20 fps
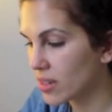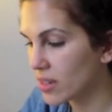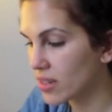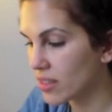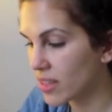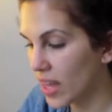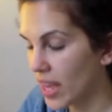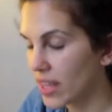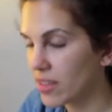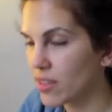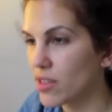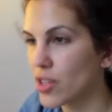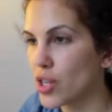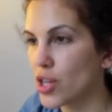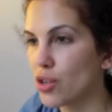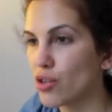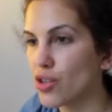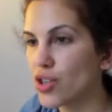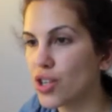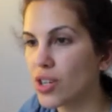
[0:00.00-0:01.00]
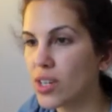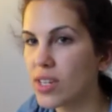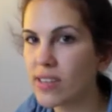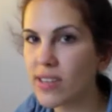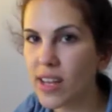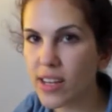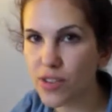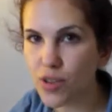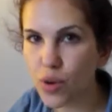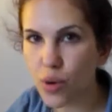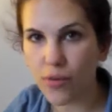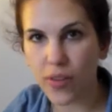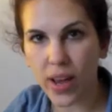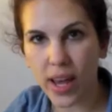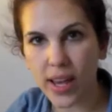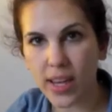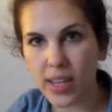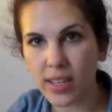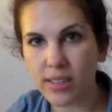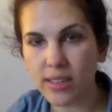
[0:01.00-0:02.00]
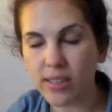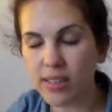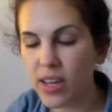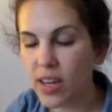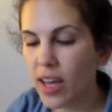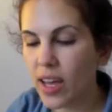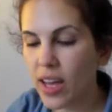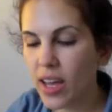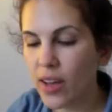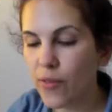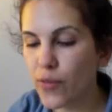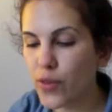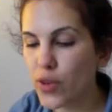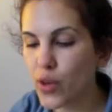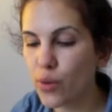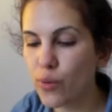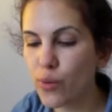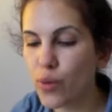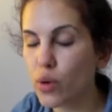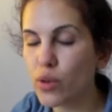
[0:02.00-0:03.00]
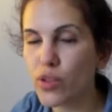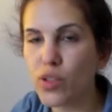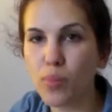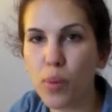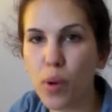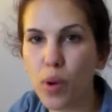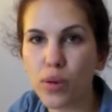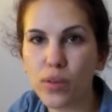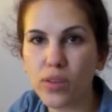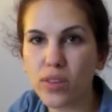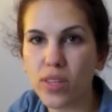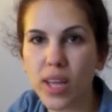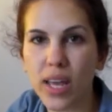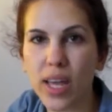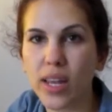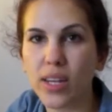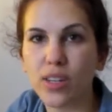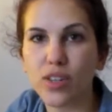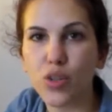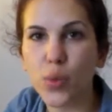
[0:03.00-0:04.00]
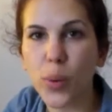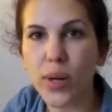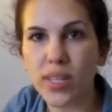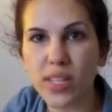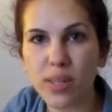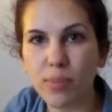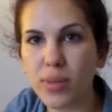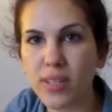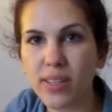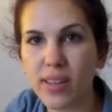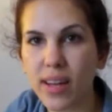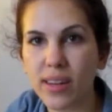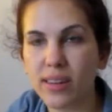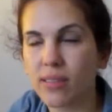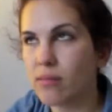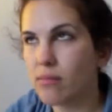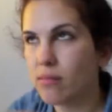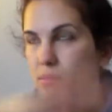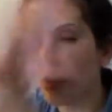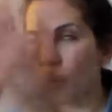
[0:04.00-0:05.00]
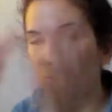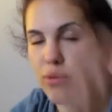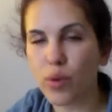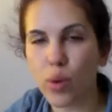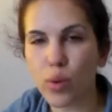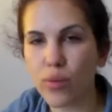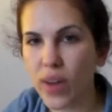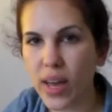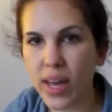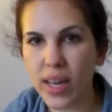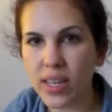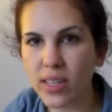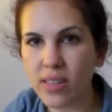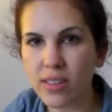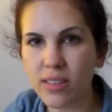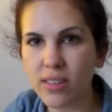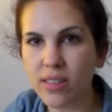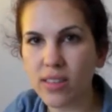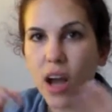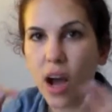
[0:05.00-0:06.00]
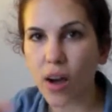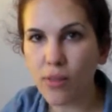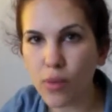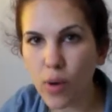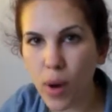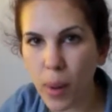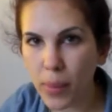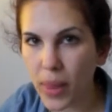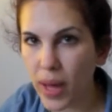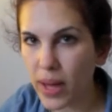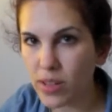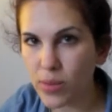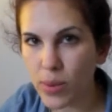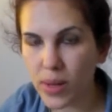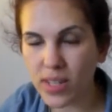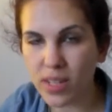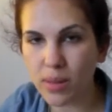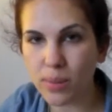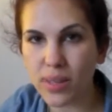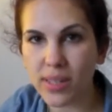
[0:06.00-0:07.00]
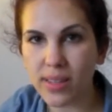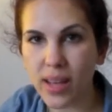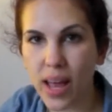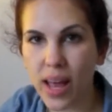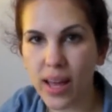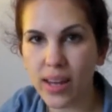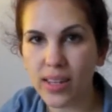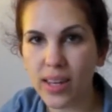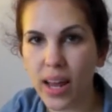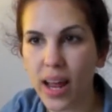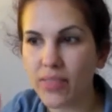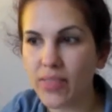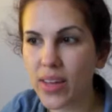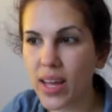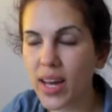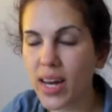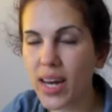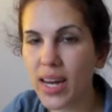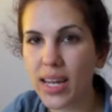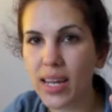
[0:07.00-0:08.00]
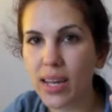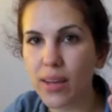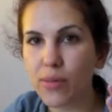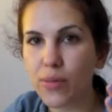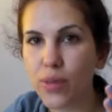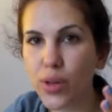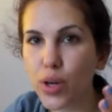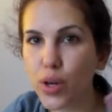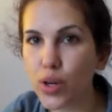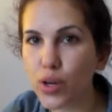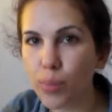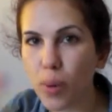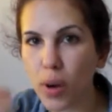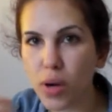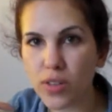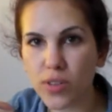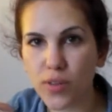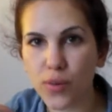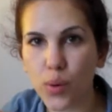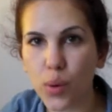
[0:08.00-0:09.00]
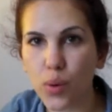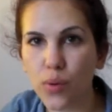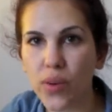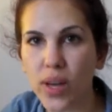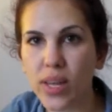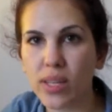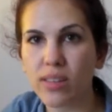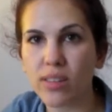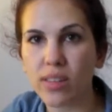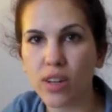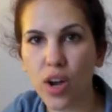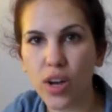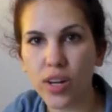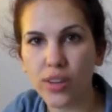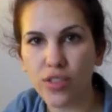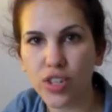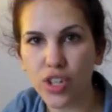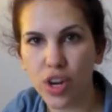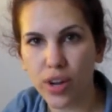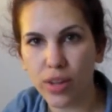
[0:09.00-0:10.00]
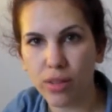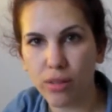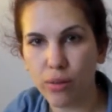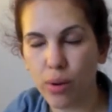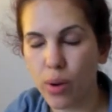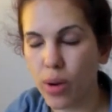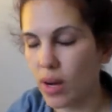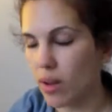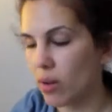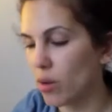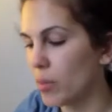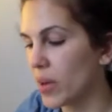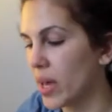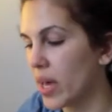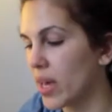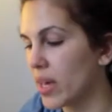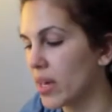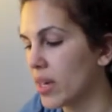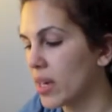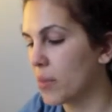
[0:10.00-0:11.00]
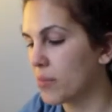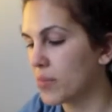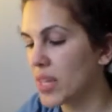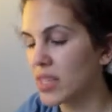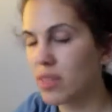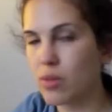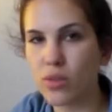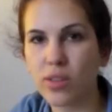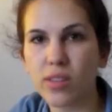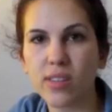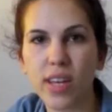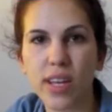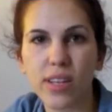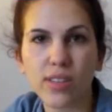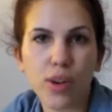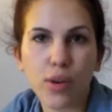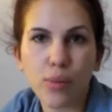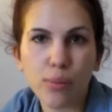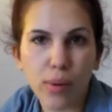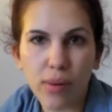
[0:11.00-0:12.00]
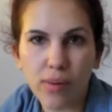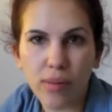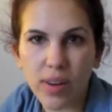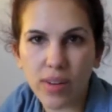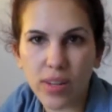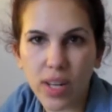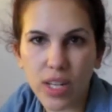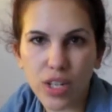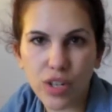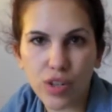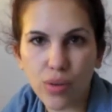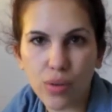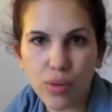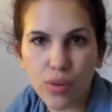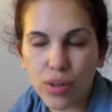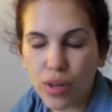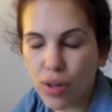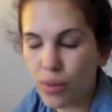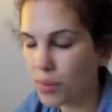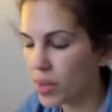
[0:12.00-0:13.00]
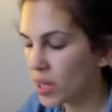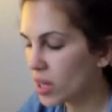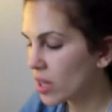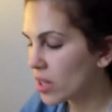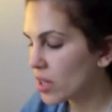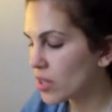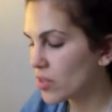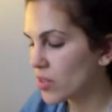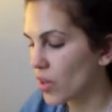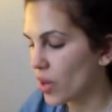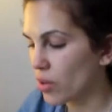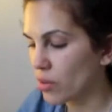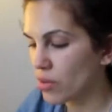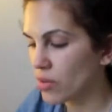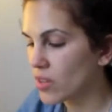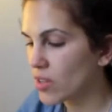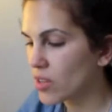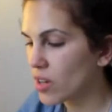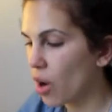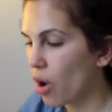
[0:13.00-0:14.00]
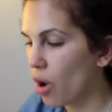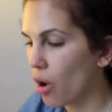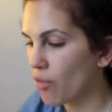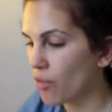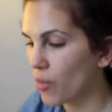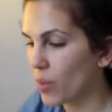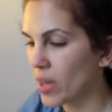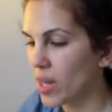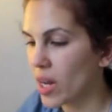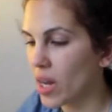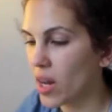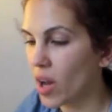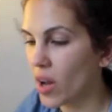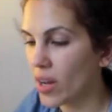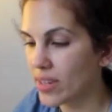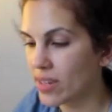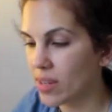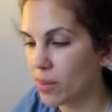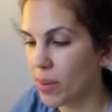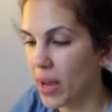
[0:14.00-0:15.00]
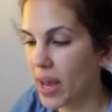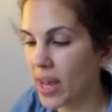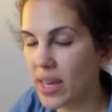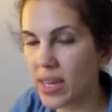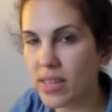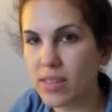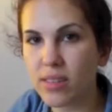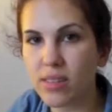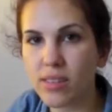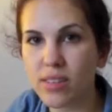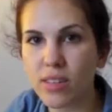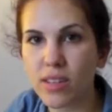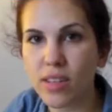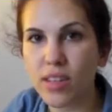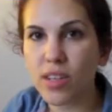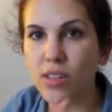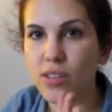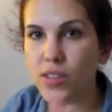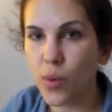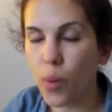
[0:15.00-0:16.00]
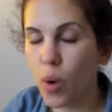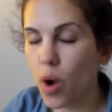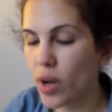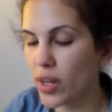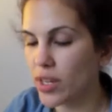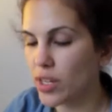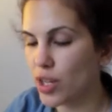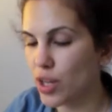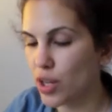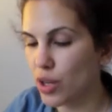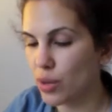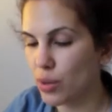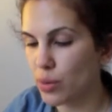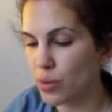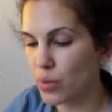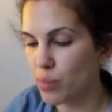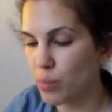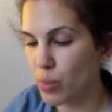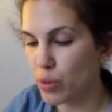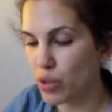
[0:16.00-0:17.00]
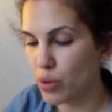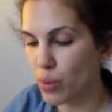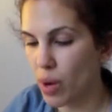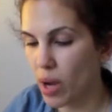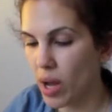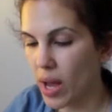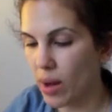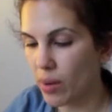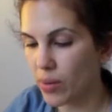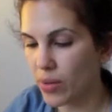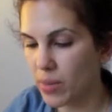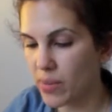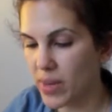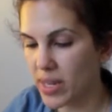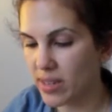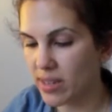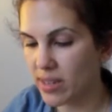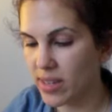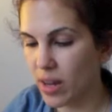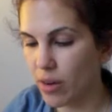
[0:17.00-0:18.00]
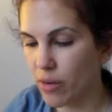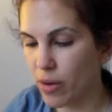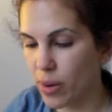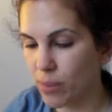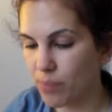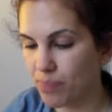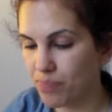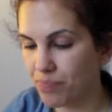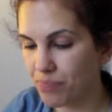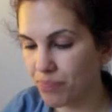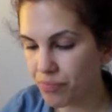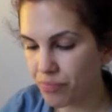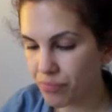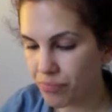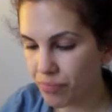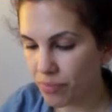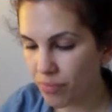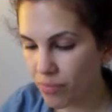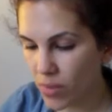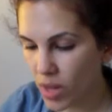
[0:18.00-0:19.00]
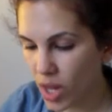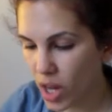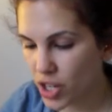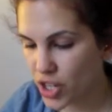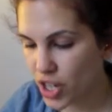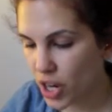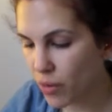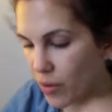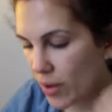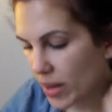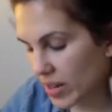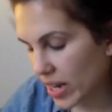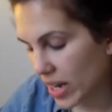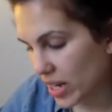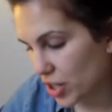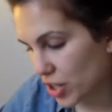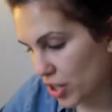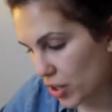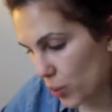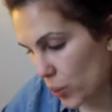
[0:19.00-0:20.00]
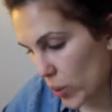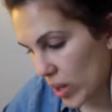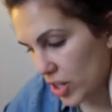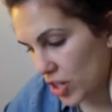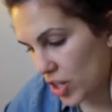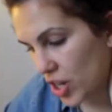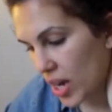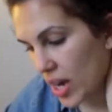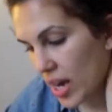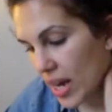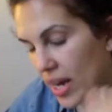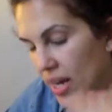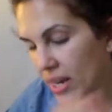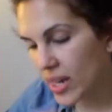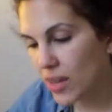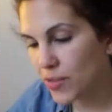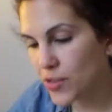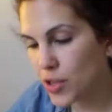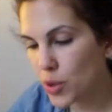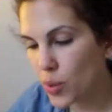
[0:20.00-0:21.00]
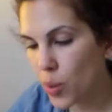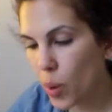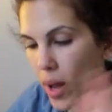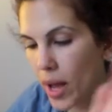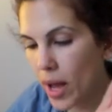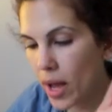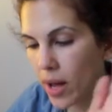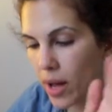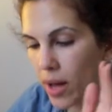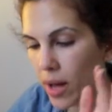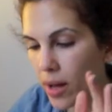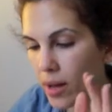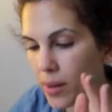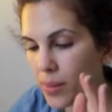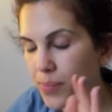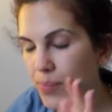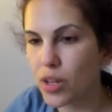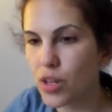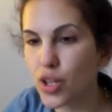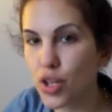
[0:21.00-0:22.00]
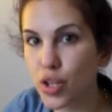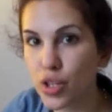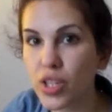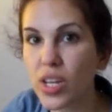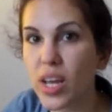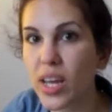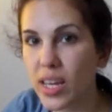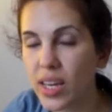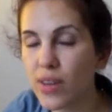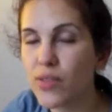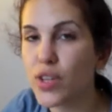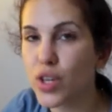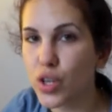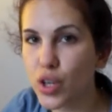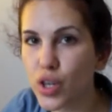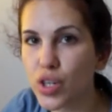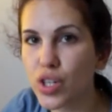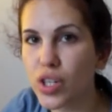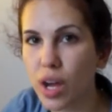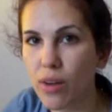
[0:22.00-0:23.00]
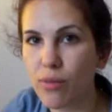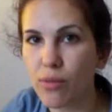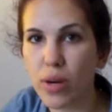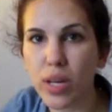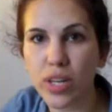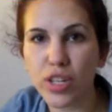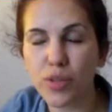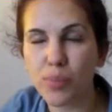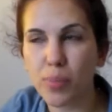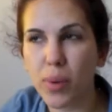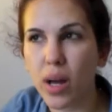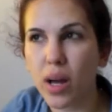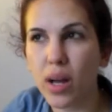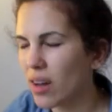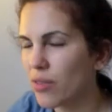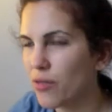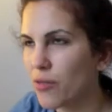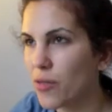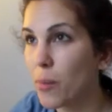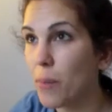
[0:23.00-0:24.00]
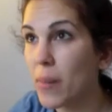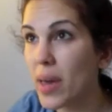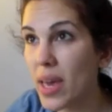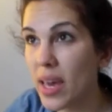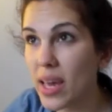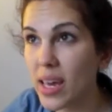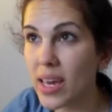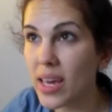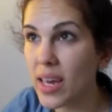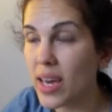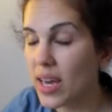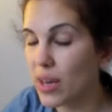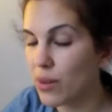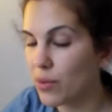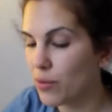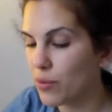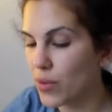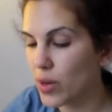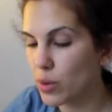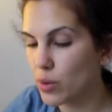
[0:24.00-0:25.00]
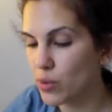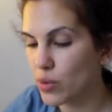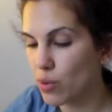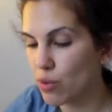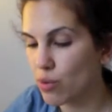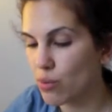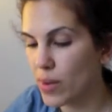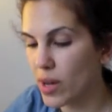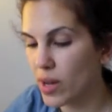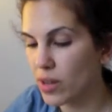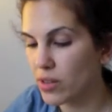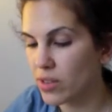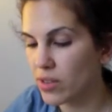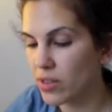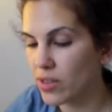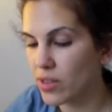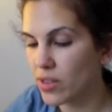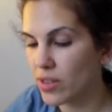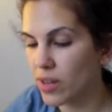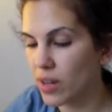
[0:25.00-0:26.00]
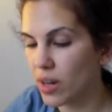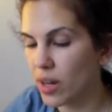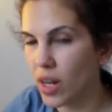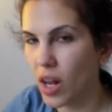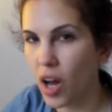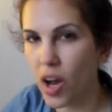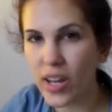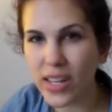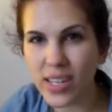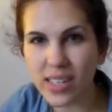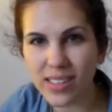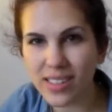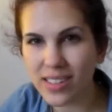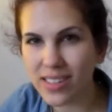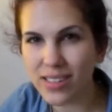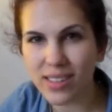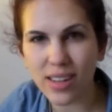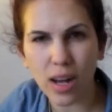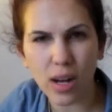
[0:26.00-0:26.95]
says that you should assess your face. If you've got spots in 20% of your face, cover up that 20% and then leave the good parts of your face to kind of shine through a little bit. And that's not to say don't put foundation on them. So start off with a lighter base. So I use Bourjois Healthy Mix Serum Gel Foundation, which gives you it gives a good coverage, but for me it feels almost light.